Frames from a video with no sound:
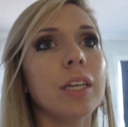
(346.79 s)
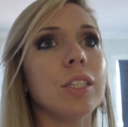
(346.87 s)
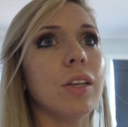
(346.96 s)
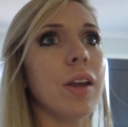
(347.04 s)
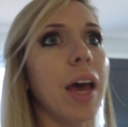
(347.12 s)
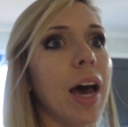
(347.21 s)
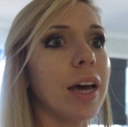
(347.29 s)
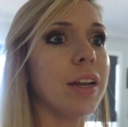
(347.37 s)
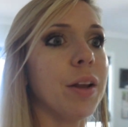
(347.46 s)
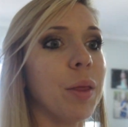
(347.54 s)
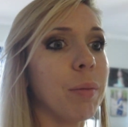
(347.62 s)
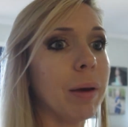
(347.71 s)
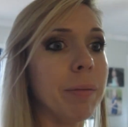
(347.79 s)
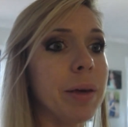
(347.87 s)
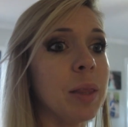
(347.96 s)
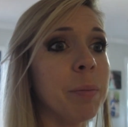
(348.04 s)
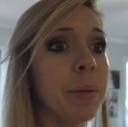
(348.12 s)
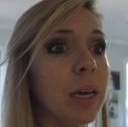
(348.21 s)
So to add another baby
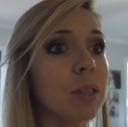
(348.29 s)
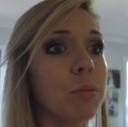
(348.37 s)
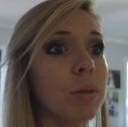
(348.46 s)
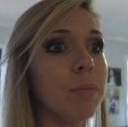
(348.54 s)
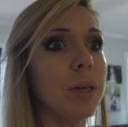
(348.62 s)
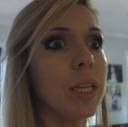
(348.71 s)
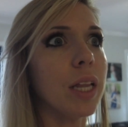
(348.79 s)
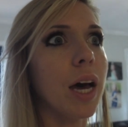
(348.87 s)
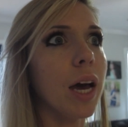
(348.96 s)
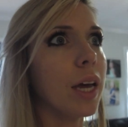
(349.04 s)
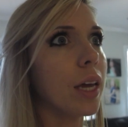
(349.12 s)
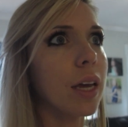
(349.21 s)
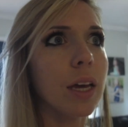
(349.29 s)
in the mix would be like